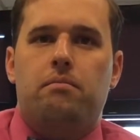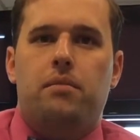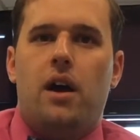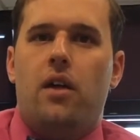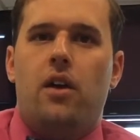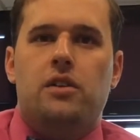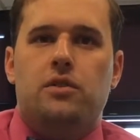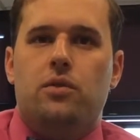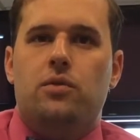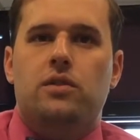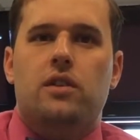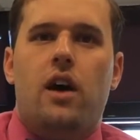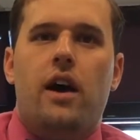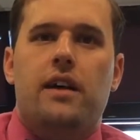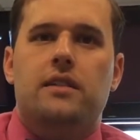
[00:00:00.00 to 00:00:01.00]
biological
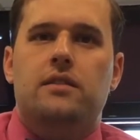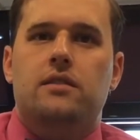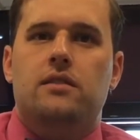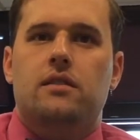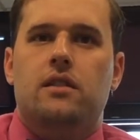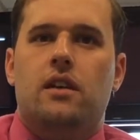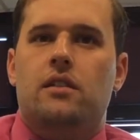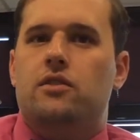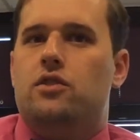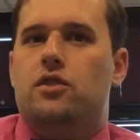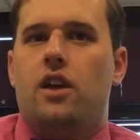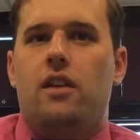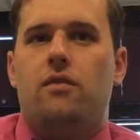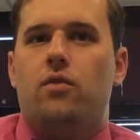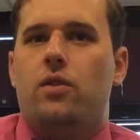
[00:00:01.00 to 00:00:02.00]
slides and
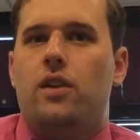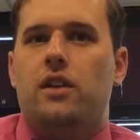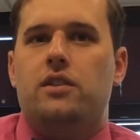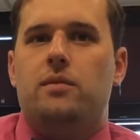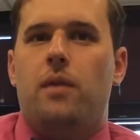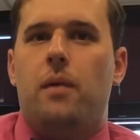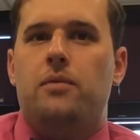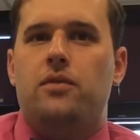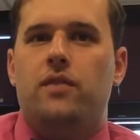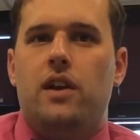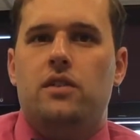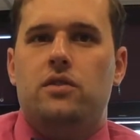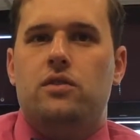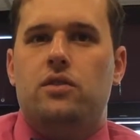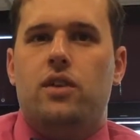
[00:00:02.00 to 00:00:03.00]
just kind of wrote down some
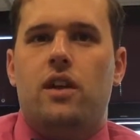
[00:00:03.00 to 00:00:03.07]
observations.